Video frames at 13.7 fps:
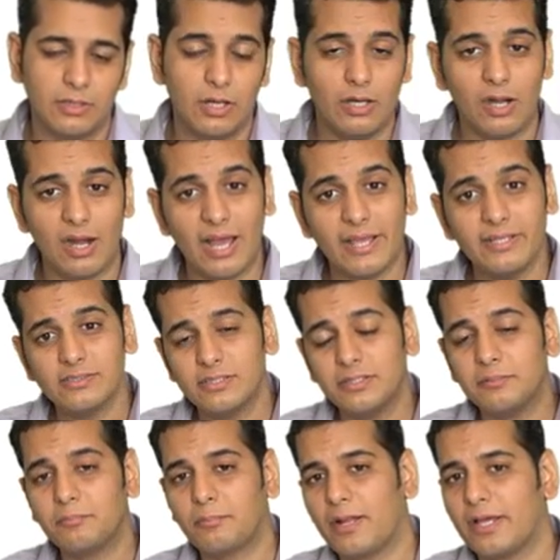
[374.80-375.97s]
A rise
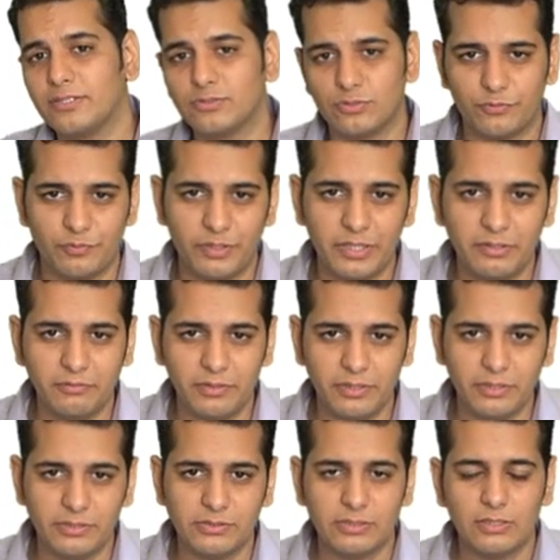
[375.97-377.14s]
in price of
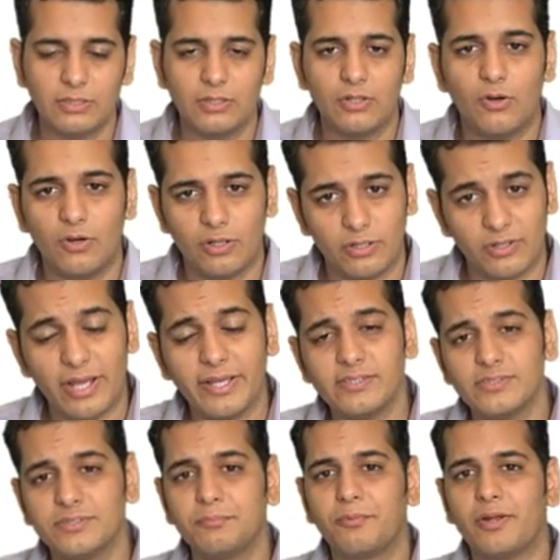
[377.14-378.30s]
TVs or a rise
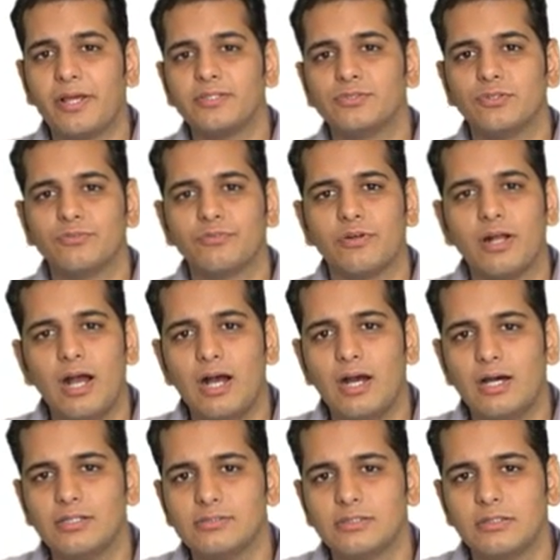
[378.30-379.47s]
in price of
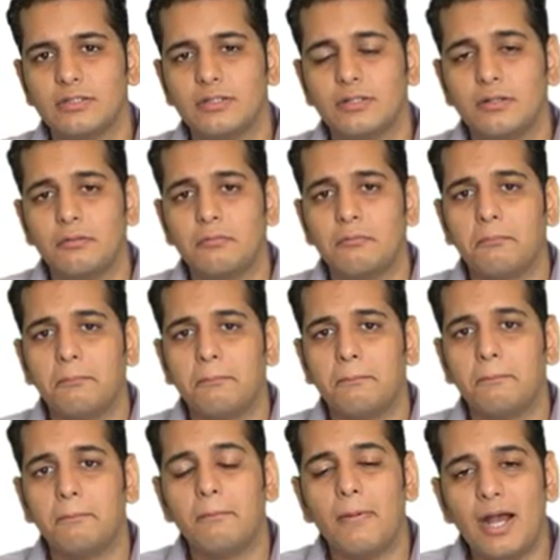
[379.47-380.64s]
cars
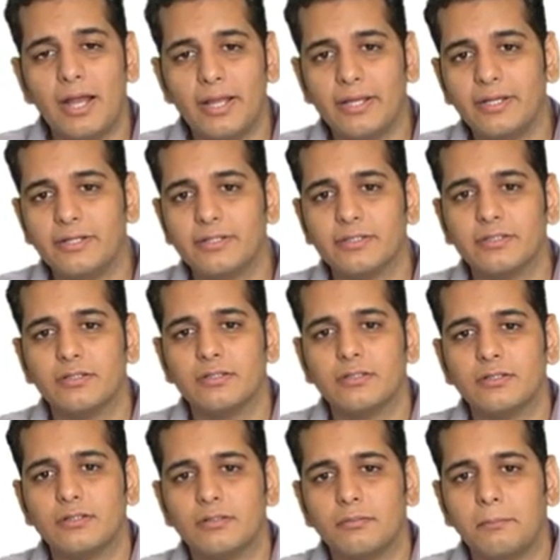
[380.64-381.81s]
might
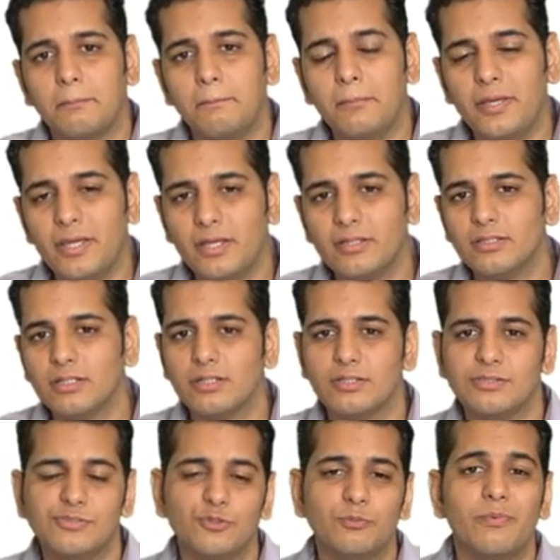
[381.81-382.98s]
make the
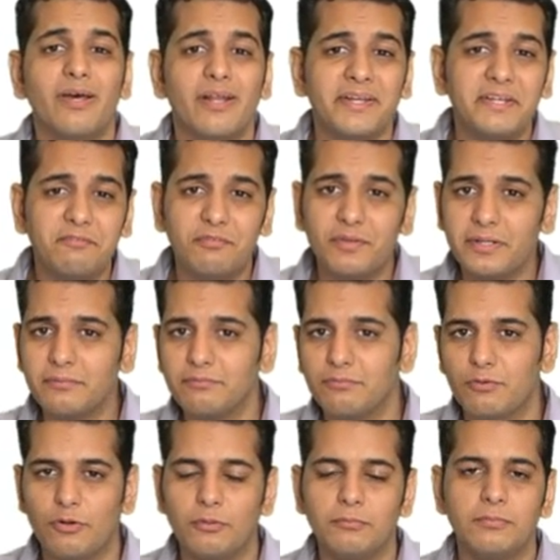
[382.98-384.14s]
consumer refrain
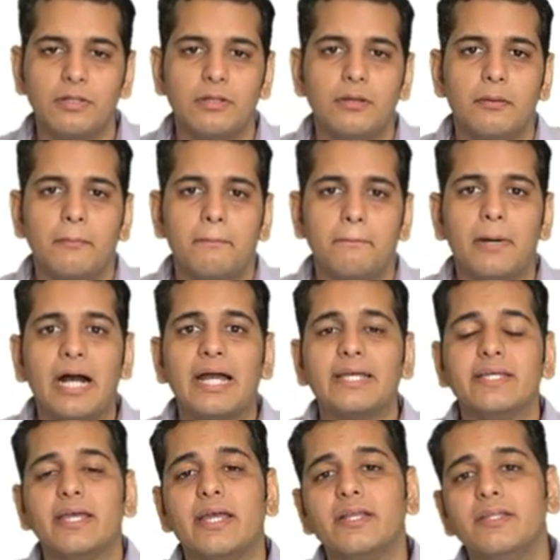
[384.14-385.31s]
from
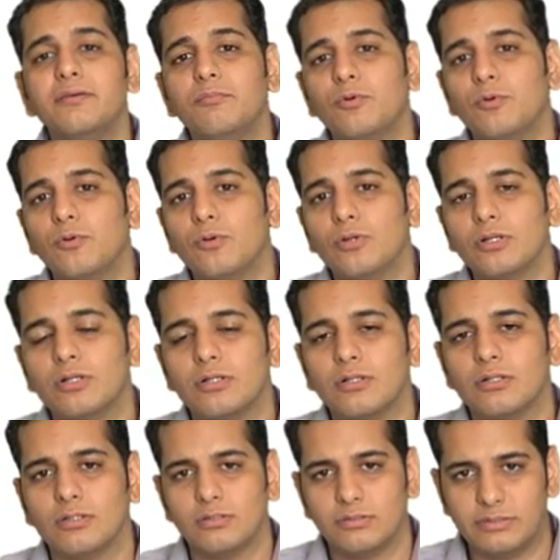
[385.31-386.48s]
buying any more
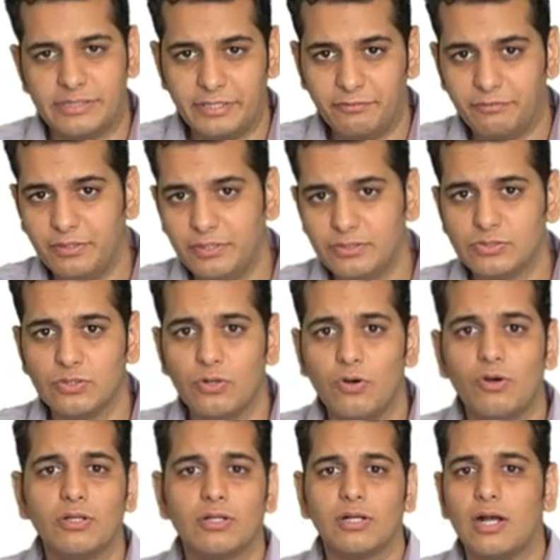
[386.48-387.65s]
TVs
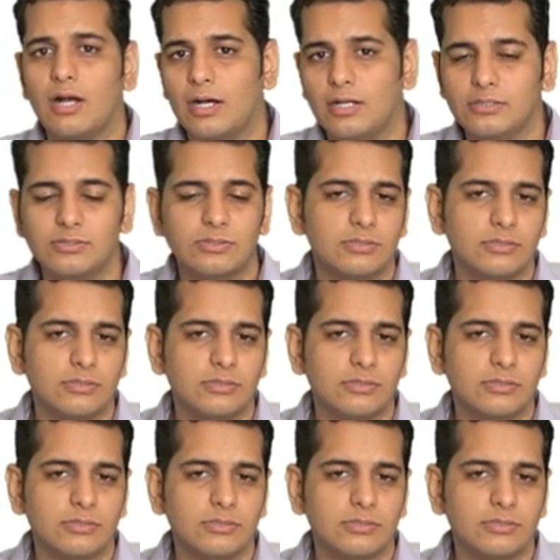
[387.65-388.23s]
or cars.